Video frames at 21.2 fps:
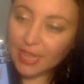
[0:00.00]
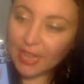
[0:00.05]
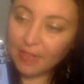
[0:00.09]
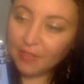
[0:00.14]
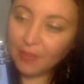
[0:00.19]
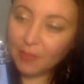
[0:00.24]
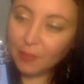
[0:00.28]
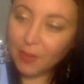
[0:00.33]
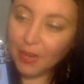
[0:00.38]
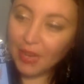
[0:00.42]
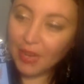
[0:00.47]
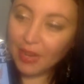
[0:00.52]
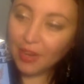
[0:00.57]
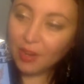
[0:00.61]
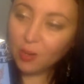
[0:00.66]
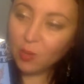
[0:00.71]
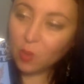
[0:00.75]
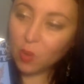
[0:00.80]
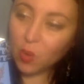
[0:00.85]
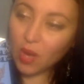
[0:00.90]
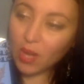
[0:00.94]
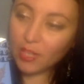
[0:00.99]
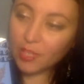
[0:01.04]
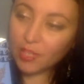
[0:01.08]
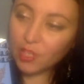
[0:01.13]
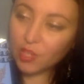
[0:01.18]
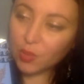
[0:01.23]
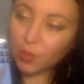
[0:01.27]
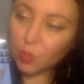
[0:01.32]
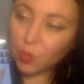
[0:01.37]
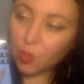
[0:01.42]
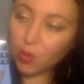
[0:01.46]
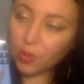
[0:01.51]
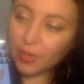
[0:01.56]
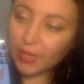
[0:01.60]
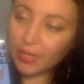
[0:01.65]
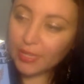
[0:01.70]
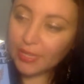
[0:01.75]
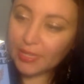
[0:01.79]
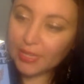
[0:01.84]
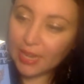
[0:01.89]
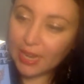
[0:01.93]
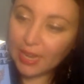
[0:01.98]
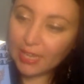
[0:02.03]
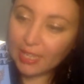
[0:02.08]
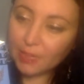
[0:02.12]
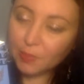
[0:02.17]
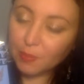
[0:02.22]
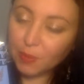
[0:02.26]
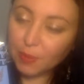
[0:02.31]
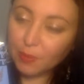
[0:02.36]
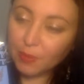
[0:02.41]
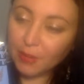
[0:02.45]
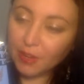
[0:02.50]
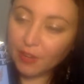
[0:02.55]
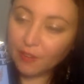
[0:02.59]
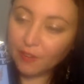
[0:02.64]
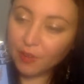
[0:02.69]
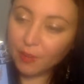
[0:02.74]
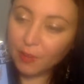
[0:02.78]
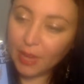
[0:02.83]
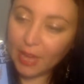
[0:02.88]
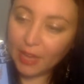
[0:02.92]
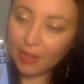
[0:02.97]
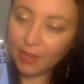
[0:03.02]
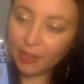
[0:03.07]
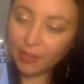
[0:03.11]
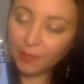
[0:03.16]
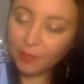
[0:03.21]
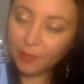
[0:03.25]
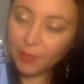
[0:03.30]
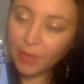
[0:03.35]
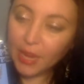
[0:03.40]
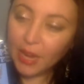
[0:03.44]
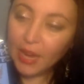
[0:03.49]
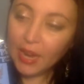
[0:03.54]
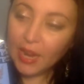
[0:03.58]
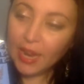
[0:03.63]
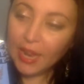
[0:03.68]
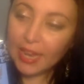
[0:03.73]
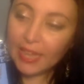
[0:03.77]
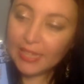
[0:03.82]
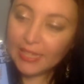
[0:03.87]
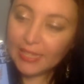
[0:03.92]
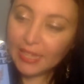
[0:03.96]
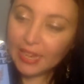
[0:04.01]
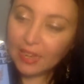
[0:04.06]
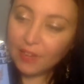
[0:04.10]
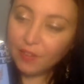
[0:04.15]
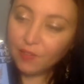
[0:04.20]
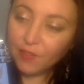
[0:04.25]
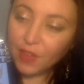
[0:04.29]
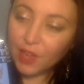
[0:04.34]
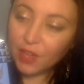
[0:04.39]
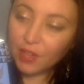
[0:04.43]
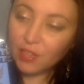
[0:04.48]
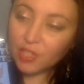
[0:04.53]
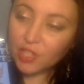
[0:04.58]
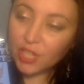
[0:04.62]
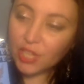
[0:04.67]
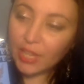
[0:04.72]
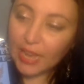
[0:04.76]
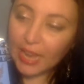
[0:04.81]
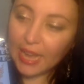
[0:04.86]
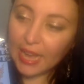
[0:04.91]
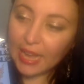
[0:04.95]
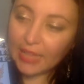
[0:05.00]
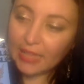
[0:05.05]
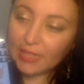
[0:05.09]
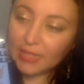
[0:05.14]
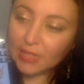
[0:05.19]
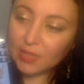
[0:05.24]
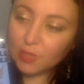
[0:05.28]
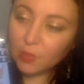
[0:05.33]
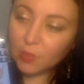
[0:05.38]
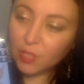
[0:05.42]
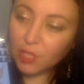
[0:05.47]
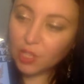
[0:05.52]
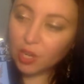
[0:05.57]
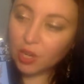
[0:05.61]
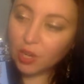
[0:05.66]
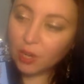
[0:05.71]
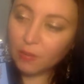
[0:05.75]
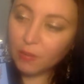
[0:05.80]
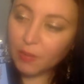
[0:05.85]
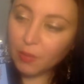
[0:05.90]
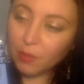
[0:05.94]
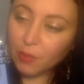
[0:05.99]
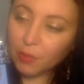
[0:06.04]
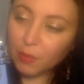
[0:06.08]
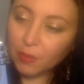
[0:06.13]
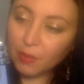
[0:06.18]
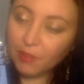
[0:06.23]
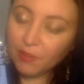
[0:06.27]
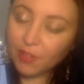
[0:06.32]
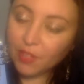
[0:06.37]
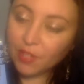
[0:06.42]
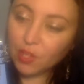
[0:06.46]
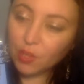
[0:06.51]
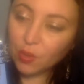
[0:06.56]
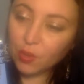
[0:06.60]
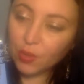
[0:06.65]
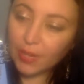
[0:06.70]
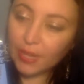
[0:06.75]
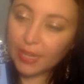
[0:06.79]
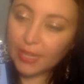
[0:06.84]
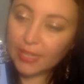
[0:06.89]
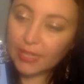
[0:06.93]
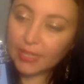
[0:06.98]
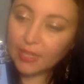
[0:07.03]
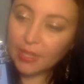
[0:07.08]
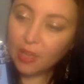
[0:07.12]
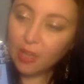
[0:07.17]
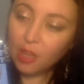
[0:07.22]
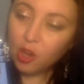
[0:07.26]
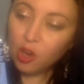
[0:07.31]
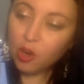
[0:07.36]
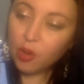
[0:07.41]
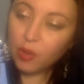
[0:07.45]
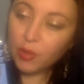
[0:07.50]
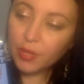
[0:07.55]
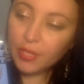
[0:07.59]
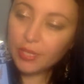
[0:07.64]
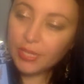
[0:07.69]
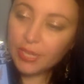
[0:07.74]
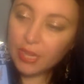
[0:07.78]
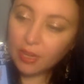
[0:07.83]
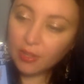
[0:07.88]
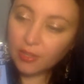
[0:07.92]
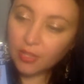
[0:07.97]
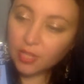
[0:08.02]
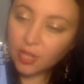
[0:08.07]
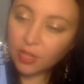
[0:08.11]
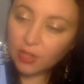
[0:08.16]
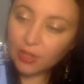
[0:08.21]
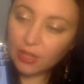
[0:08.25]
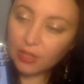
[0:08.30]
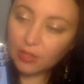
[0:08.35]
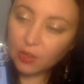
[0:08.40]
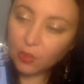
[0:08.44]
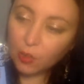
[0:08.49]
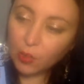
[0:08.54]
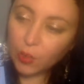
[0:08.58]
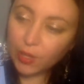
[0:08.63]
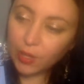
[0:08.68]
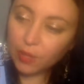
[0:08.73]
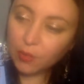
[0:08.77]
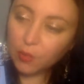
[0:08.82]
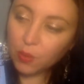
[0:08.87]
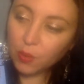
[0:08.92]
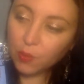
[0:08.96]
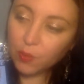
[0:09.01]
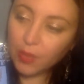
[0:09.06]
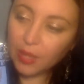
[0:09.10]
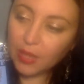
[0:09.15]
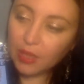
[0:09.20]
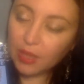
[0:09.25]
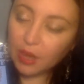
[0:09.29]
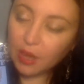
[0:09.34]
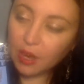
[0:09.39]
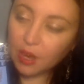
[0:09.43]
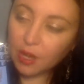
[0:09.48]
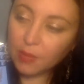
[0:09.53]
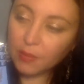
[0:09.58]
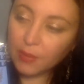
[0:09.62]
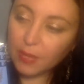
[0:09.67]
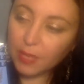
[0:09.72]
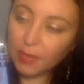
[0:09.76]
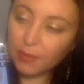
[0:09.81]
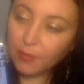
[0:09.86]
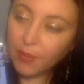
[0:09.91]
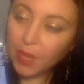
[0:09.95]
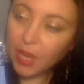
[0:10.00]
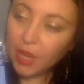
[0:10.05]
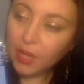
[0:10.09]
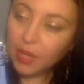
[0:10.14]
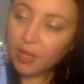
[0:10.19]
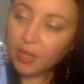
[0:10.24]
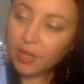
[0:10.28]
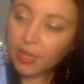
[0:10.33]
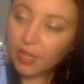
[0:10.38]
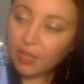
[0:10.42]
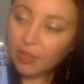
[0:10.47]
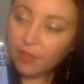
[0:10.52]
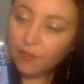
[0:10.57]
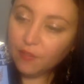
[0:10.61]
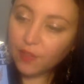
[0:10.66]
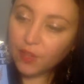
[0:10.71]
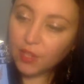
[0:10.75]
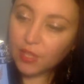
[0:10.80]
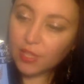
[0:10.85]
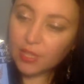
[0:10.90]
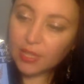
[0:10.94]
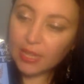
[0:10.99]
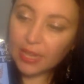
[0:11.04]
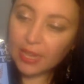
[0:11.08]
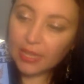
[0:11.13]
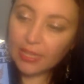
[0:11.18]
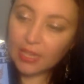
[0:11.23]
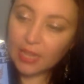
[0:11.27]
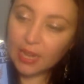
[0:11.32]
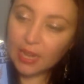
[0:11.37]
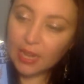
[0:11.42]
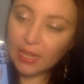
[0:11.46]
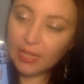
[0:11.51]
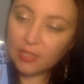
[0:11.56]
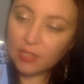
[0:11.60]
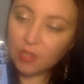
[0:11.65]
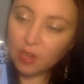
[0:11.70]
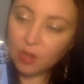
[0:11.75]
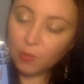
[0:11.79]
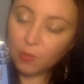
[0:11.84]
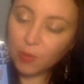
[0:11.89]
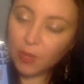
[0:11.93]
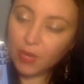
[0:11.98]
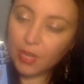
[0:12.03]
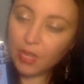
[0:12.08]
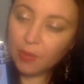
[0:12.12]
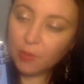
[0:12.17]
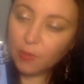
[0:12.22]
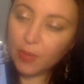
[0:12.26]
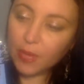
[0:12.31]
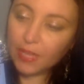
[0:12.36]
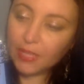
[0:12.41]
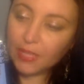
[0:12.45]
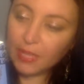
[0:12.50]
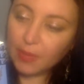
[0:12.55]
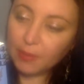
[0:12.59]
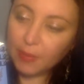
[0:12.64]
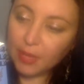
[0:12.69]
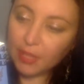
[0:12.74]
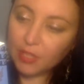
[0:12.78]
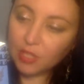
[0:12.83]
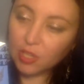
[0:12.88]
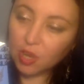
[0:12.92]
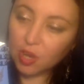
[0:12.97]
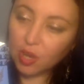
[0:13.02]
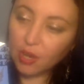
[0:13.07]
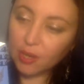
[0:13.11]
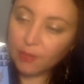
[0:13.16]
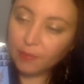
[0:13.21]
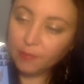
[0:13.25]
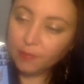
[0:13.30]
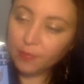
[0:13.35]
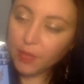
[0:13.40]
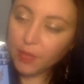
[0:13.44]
and the pair watch the warring sides prepare for battle. As night falls, she asks which army will be victorious. Odin tells her that the winner will be the army he first lays eyes on when he wakes up at dawn.